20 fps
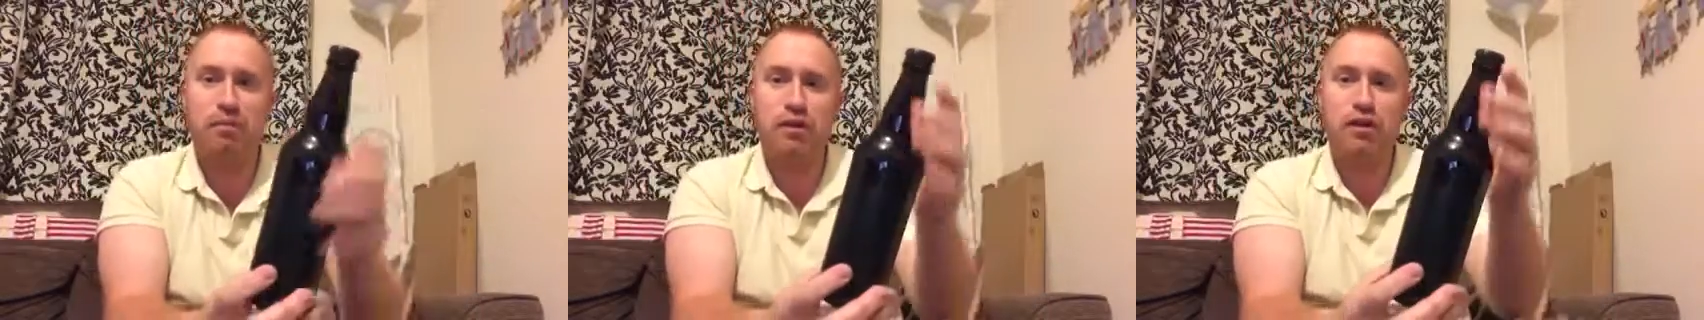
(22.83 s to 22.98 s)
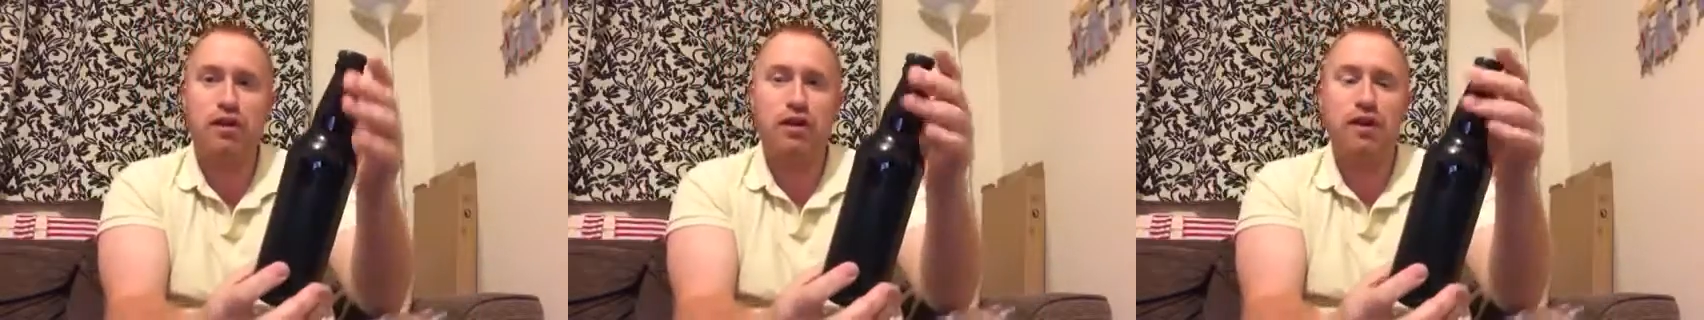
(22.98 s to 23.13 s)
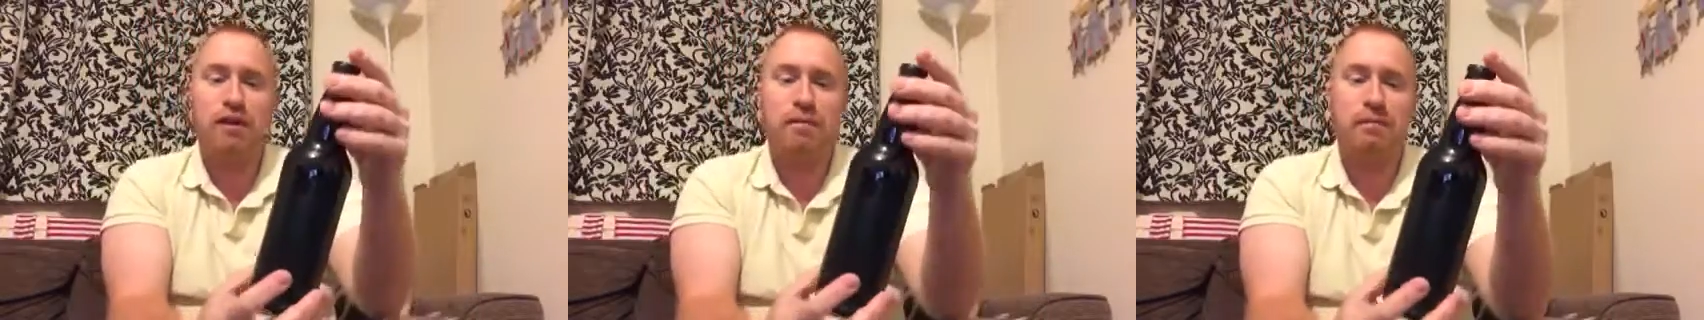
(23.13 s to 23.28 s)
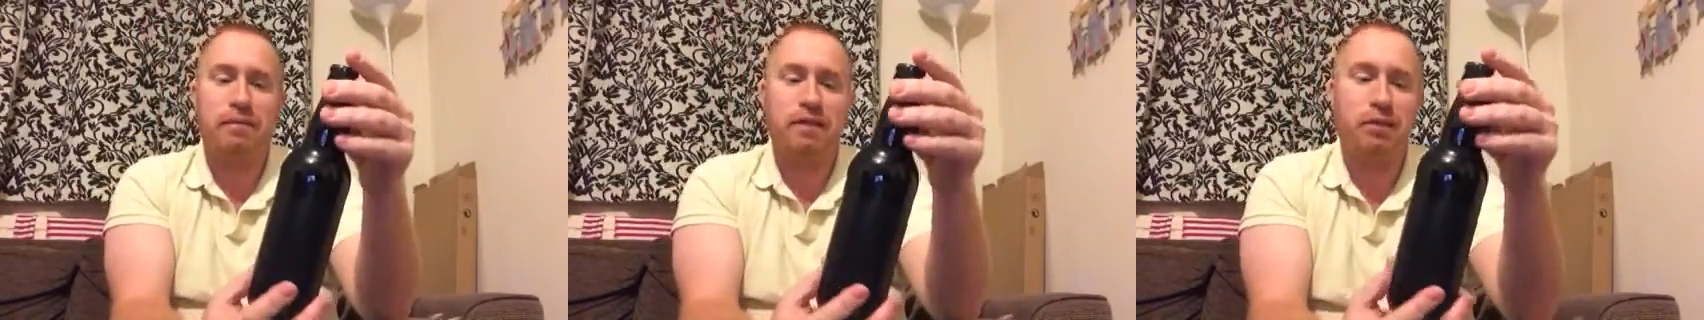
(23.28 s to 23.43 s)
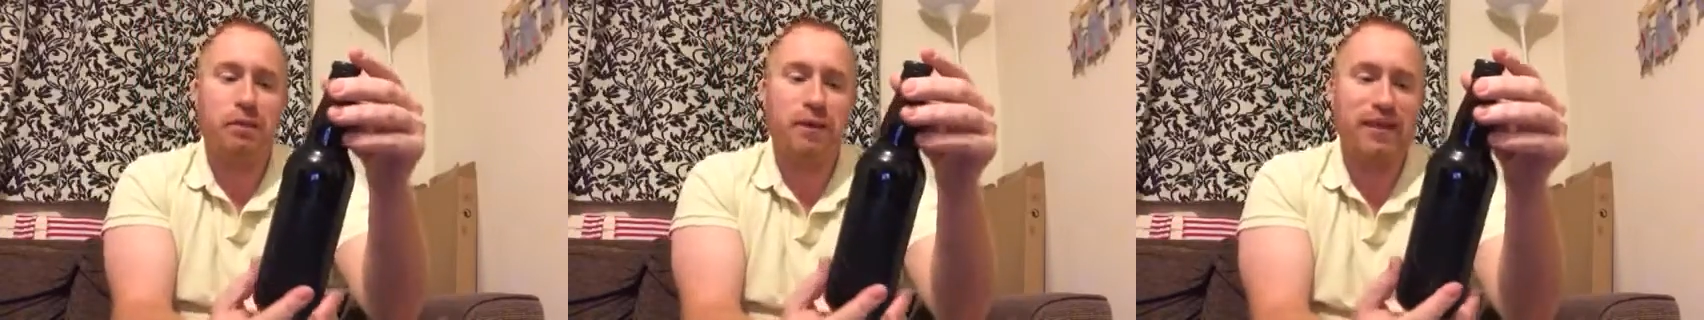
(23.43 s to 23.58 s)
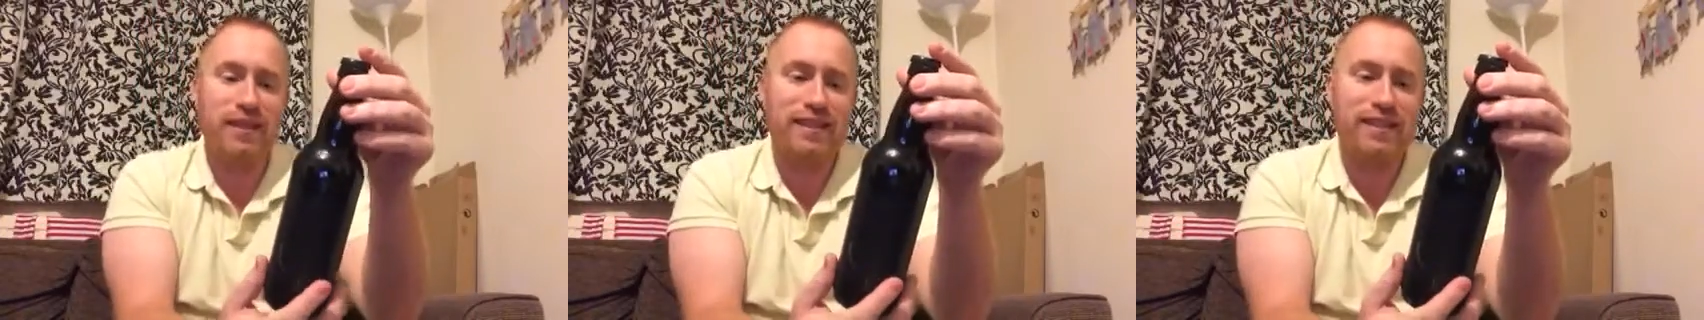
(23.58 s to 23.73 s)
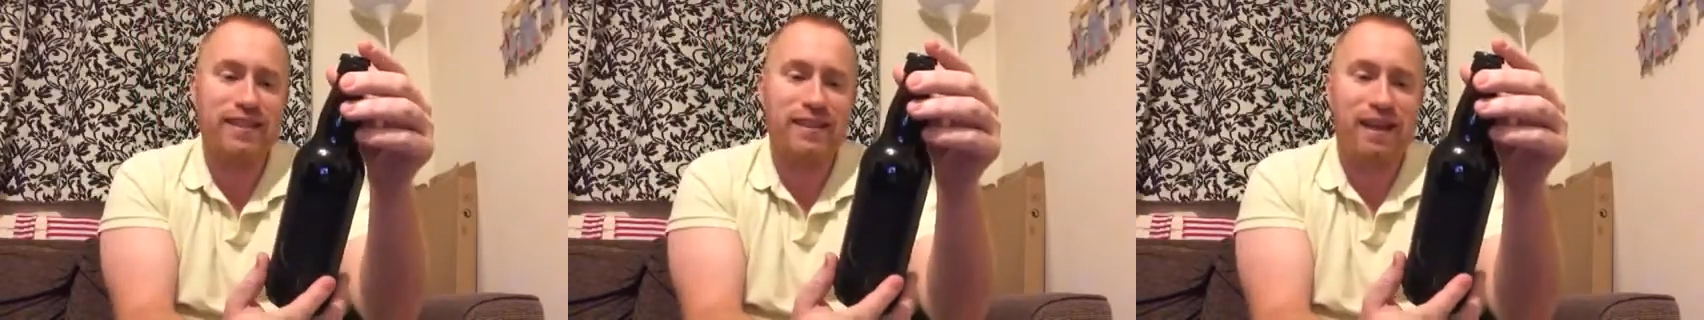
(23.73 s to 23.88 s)
brew
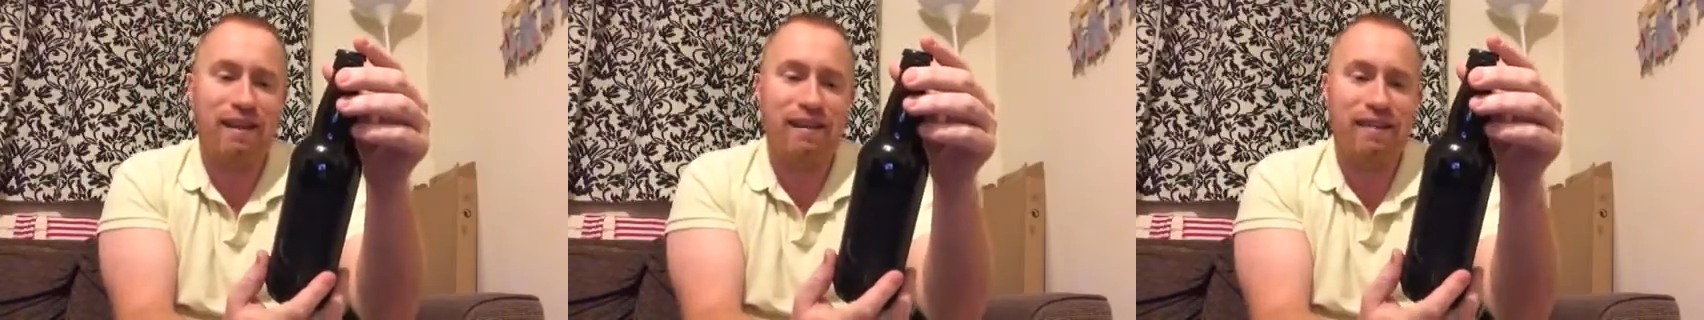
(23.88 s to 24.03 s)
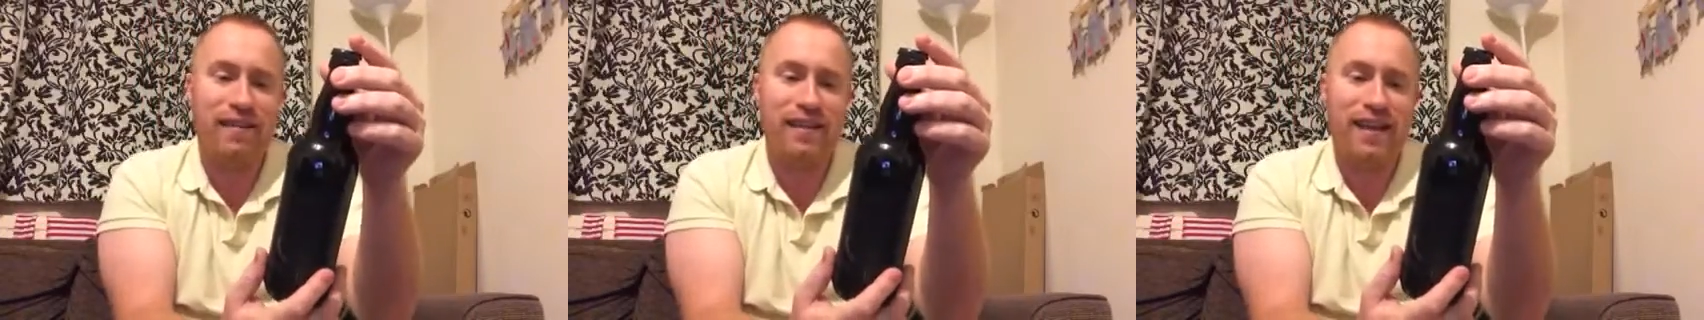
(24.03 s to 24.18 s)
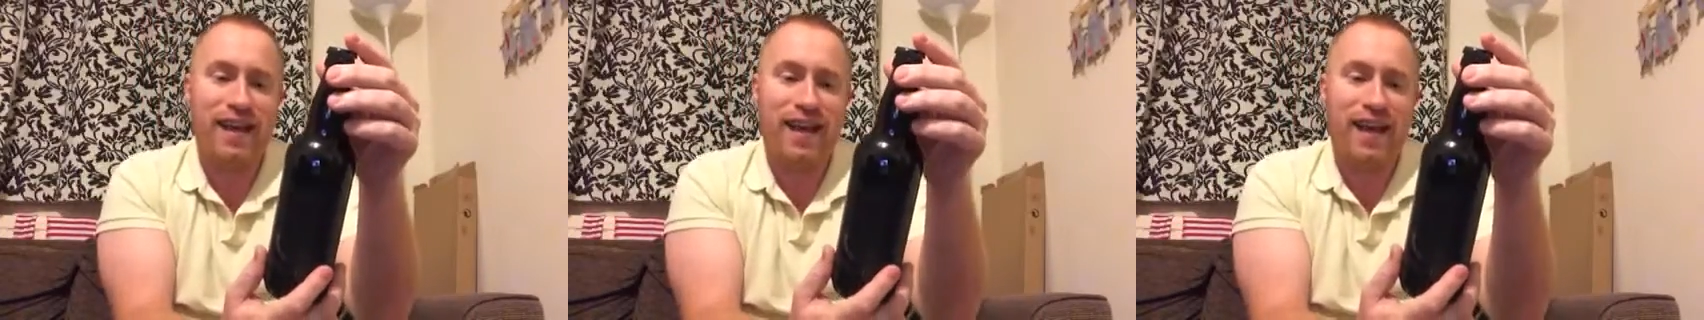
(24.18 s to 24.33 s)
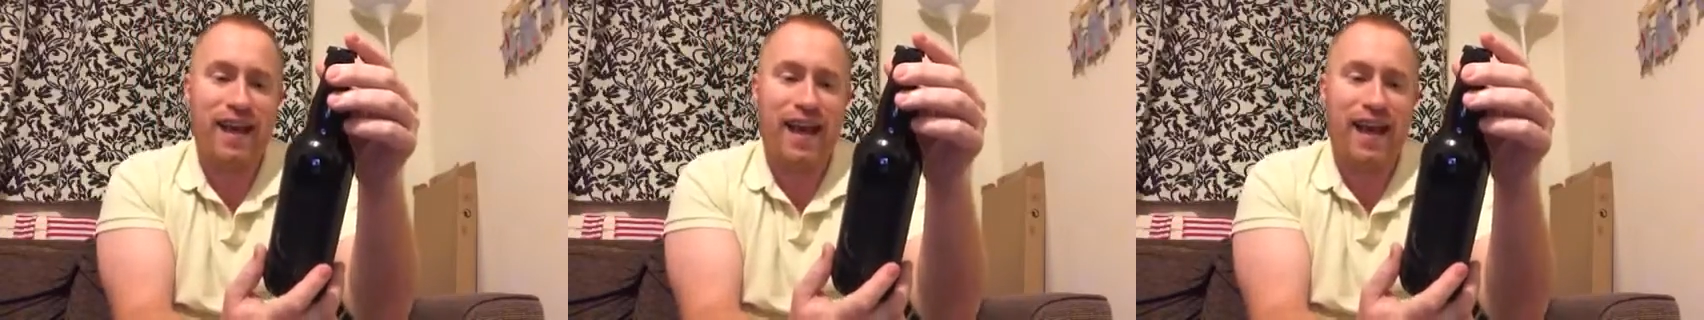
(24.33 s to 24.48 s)
between Siren